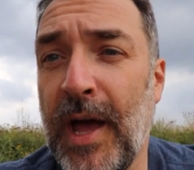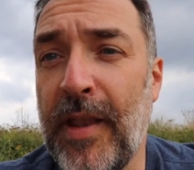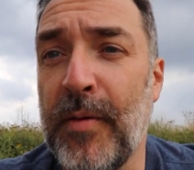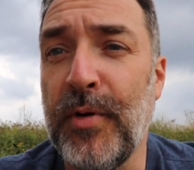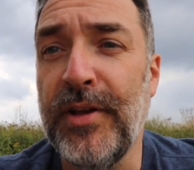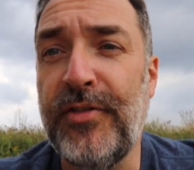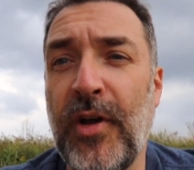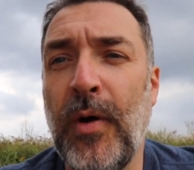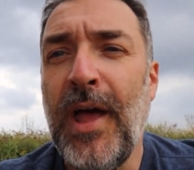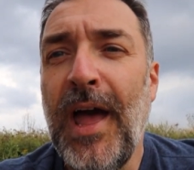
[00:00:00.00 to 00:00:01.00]
on the bridge,
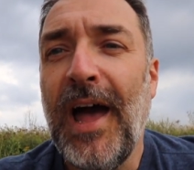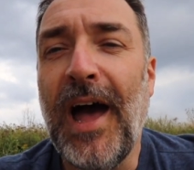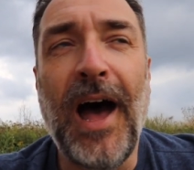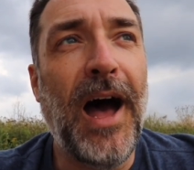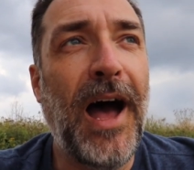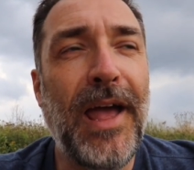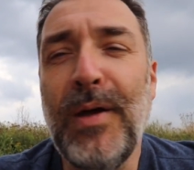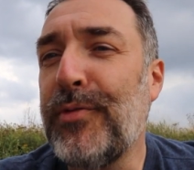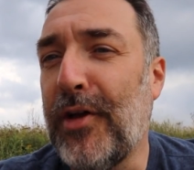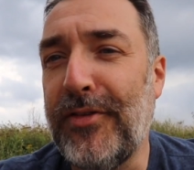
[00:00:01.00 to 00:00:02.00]
so
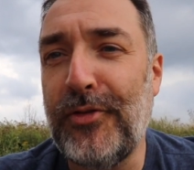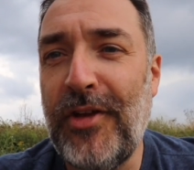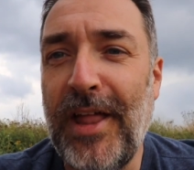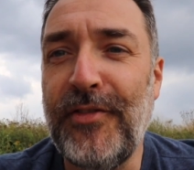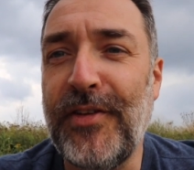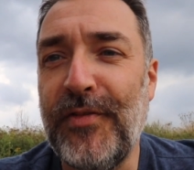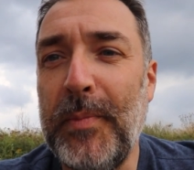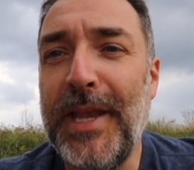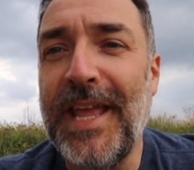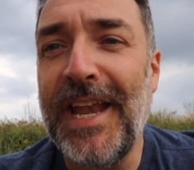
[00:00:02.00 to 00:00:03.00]
it was also challenging for
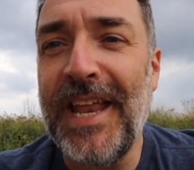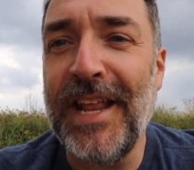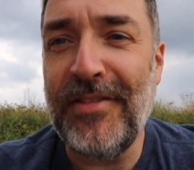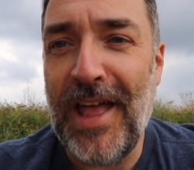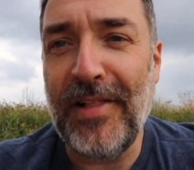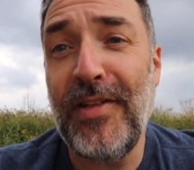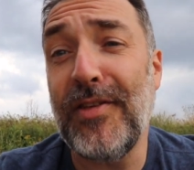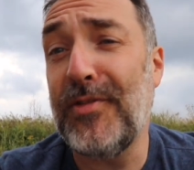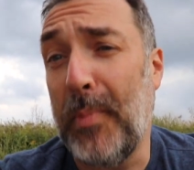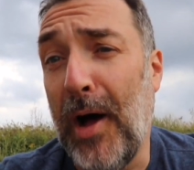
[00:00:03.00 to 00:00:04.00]
me to get in exactly
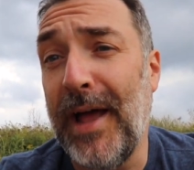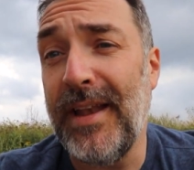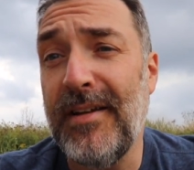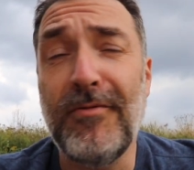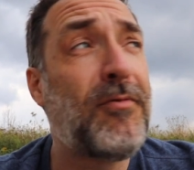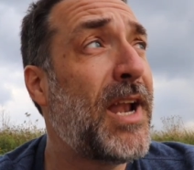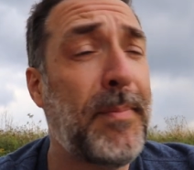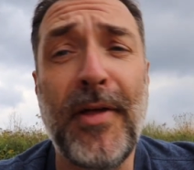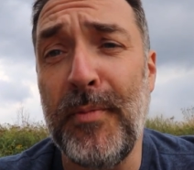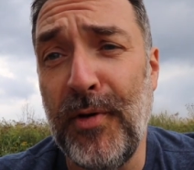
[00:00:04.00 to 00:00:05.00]
the spot right
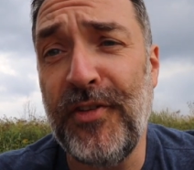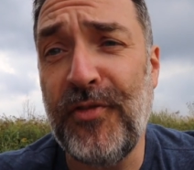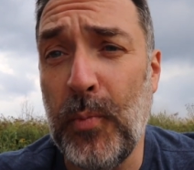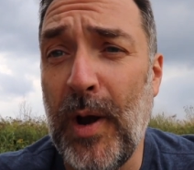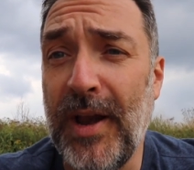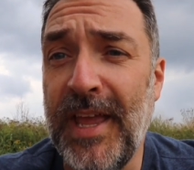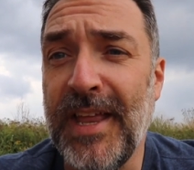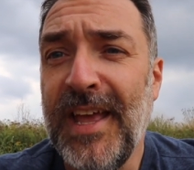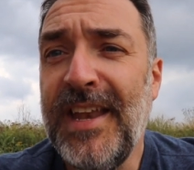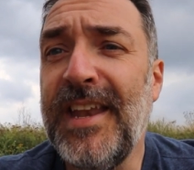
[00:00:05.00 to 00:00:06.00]
up on the bridge from where
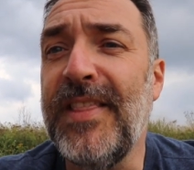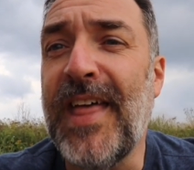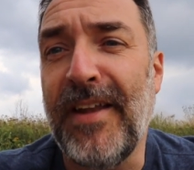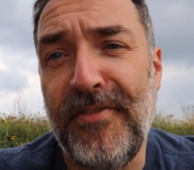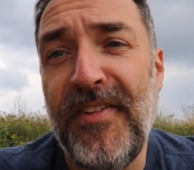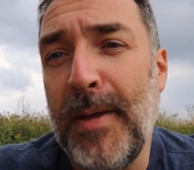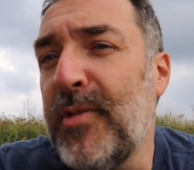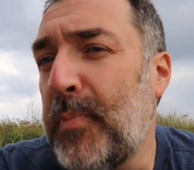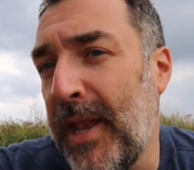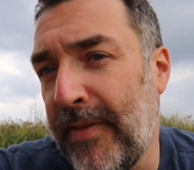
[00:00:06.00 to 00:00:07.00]
he did that
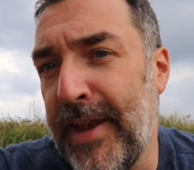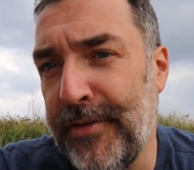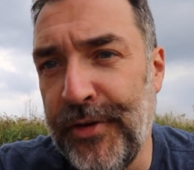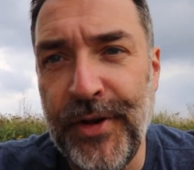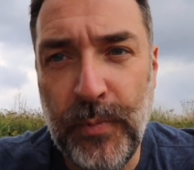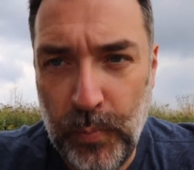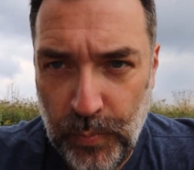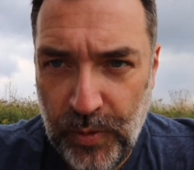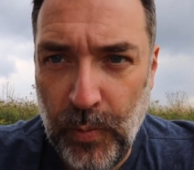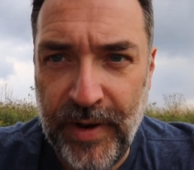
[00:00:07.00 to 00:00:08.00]
famous painting that he turned
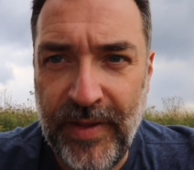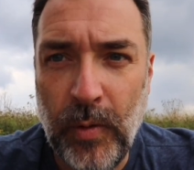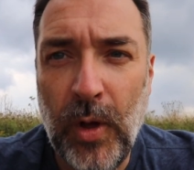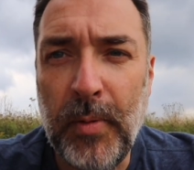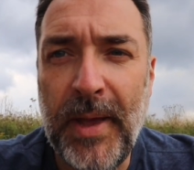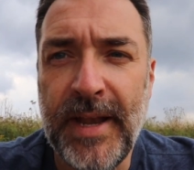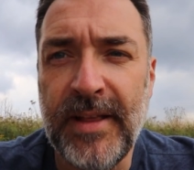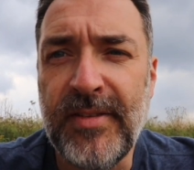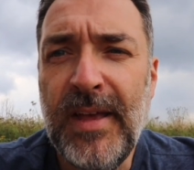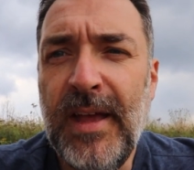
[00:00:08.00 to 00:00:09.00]
into one of the oil
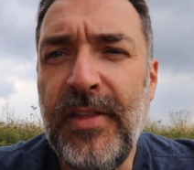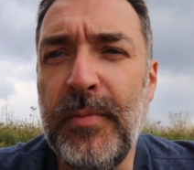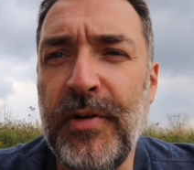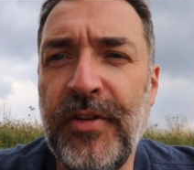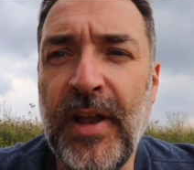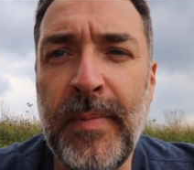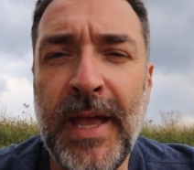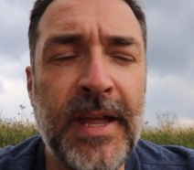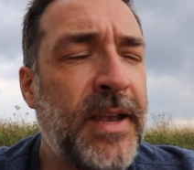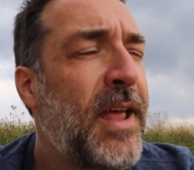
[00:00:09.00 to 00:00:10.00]
paintings, the bridge at
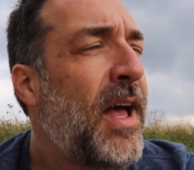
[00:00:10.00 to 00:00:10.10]
Nijmegen.